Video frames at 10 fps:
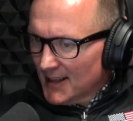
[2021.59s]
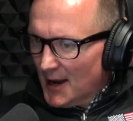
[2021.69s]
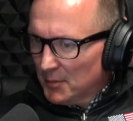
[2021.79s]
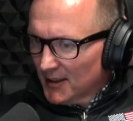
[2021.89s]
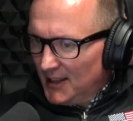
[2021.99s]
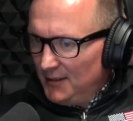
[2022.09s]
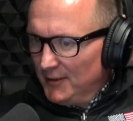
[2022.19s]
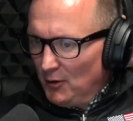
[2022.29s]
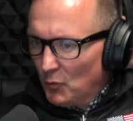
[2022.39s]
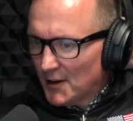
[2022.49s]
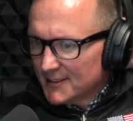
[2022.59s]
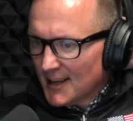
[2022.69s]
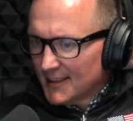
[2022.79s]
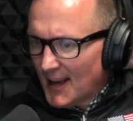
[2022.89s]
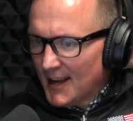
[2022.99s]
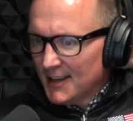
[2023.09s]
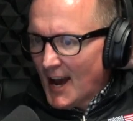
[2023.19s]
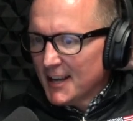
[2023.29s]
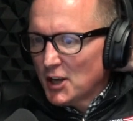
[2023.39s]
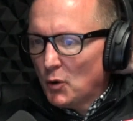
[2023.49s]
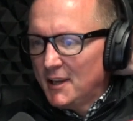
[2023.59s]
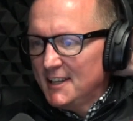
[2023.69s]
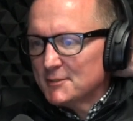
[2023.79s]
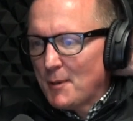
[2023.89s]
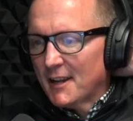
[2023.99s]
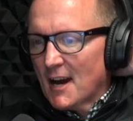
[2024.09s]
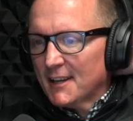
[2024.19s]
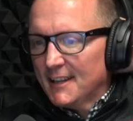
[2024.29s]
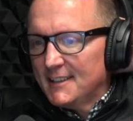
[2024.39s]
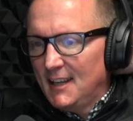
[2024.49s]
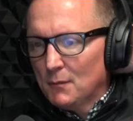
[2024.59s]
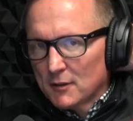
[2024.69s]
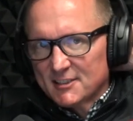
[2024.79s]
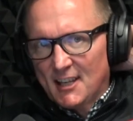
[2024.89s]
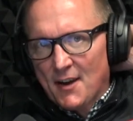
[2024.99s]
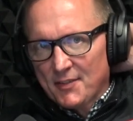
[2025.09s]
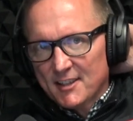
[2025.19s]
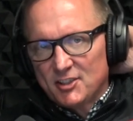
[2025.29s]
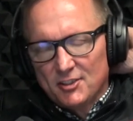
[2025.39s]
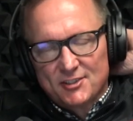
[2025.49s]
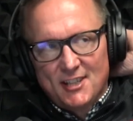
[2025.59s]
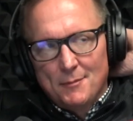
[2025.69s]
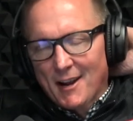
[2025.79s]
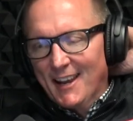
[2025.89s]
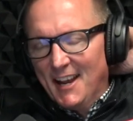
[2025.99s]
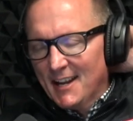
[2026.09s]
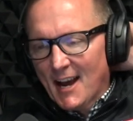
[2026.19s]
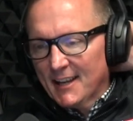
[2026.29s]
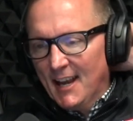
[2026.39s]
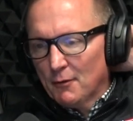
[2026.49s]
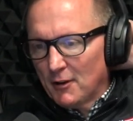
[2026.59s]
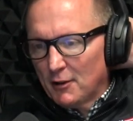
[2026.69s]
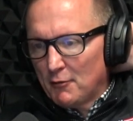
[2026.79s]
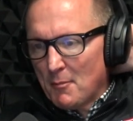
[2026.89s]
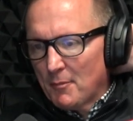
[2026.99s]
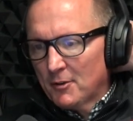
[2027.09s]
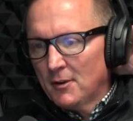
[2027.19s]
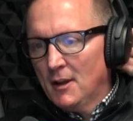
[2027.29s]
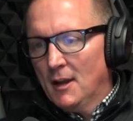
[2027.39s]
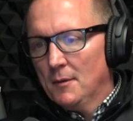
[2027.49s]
I believe he was. I, I, I know he's been on a team. Was he on this year's team? Yes. I can't I can't really remember.